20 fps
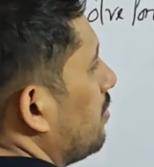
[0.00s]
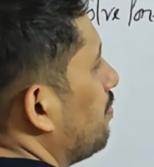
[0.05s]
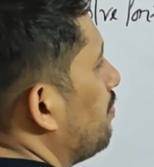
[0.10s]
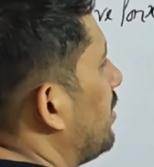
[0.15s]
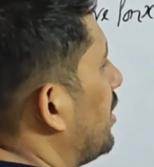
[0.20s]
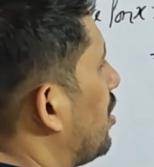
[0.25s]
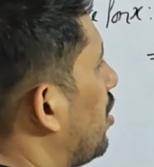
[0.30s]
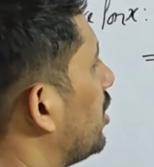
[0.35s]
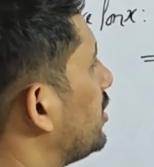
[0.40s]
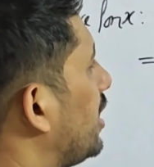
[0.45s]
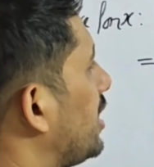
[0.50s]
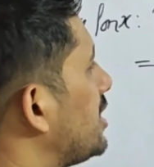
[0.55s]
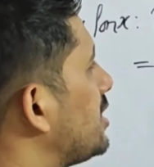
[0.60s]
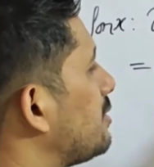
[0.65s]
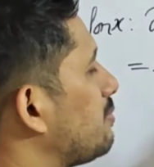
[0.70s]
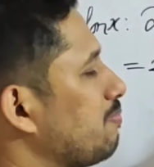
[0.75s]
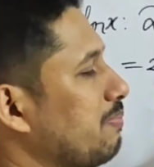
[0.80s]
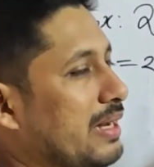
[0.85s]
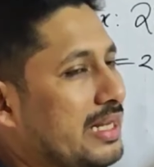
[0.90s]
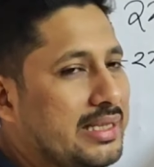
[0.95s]
Because I
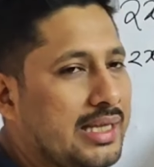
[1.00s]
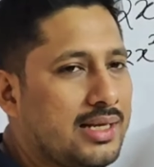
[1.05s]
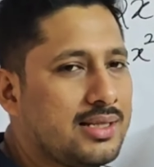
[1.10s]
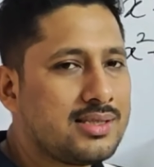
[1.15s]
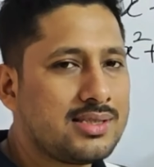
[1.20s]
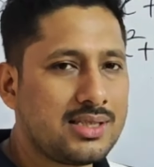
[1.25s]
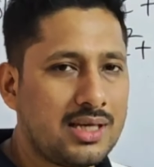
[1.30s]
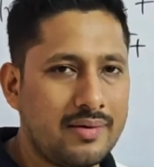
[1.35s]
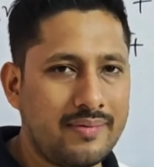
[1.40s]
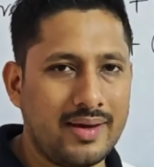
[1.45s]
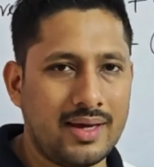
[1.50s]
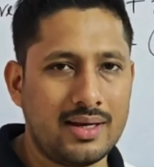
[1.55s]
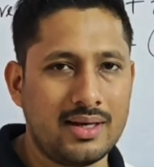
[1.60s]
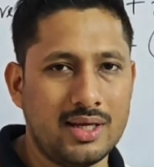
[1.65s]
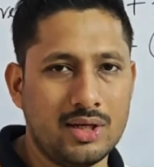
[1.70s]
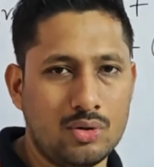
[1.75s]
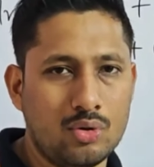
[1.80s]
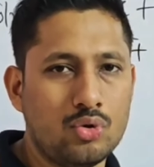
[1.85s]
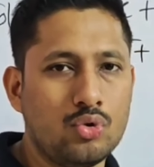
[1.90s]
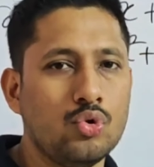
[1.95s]
splitted 7
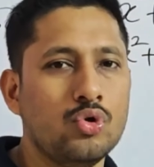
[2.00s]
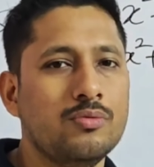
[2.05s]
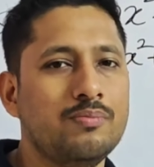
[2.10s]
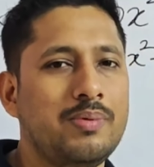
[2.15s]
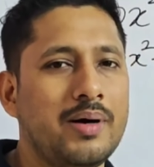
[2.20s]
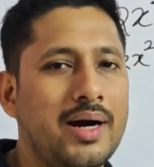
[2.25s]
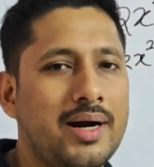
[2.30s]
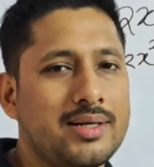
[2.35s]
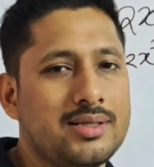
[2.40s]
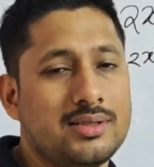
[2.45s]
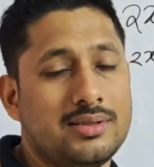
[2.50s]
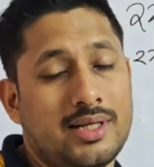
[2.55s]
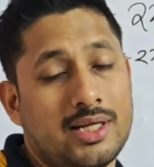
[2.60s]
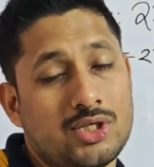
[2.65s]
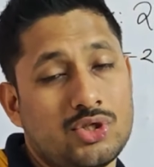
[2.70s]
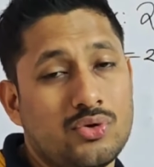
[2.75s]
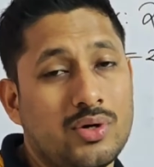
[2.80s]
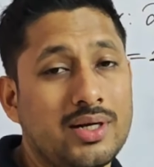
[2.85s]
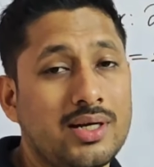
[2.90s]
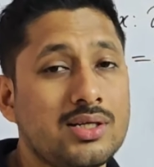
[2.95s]
into 2 parts,
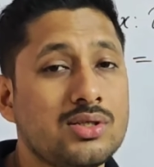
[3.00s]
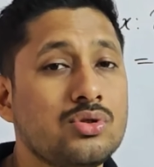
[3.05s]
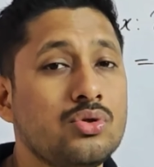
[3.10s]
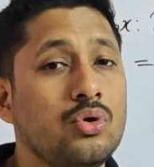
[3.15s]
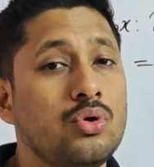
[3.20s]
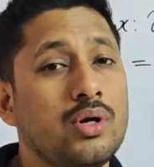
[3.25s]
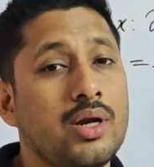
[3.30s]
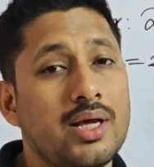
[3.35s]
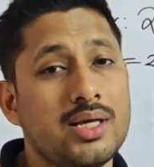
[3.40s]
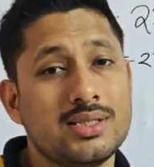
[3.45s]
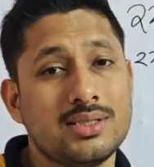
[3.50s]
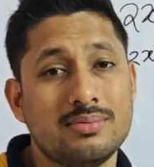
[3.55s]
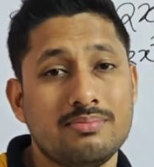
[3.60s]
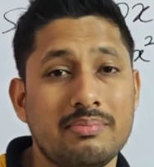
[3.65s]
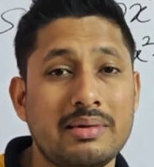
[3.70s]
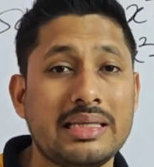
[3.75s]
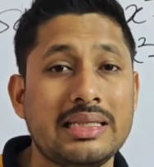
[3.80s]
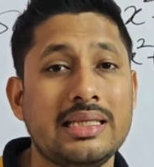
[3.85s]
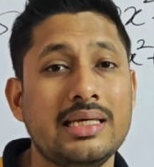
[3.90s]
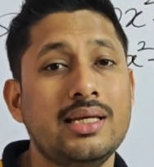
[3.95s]
that's why it is known as
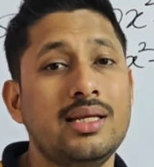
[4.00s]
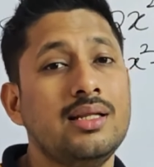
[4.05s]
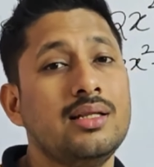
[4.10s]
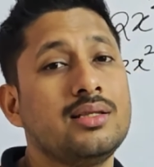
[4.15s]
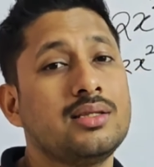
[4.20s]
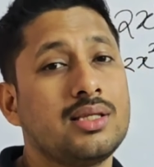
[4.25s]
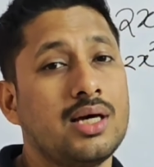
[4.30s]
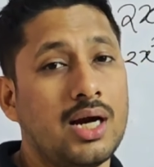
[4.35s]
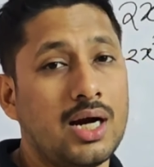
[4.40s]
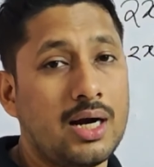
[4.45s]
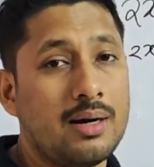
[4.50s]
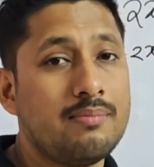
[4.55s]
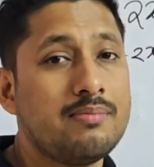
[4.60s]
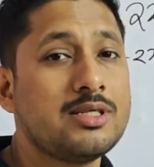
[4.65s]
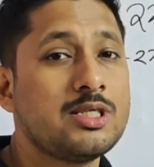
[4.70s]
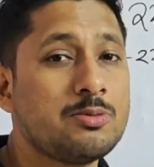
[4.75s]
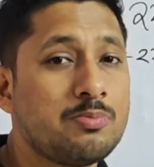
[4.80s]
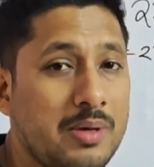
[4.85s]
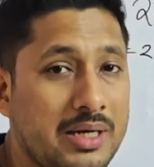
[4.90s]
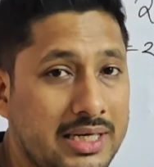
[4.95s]
middle term
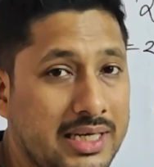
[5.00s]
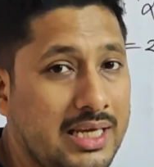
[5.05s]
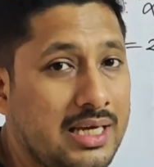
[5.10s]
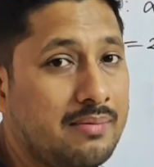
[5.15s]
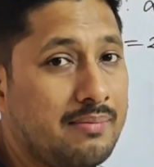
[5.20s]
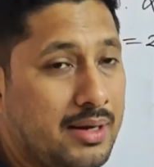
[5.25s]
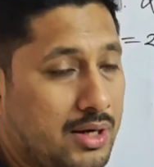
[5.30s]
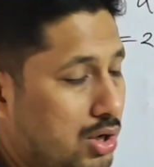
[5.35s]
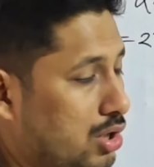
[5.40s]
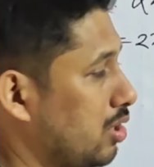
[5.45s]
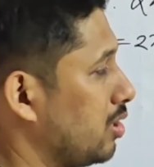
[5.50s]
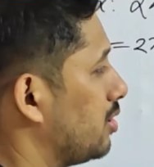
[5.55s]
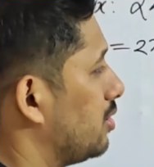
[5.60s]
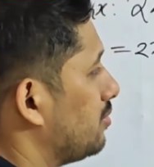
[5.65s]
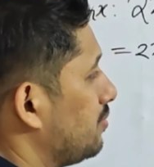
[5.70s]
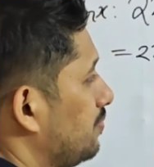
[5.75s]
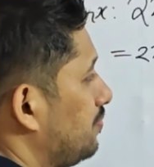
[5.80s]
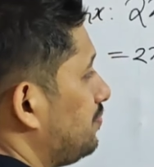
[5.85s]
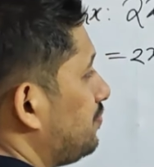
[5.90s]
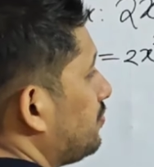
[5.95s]
splitting
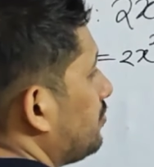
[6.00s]
method.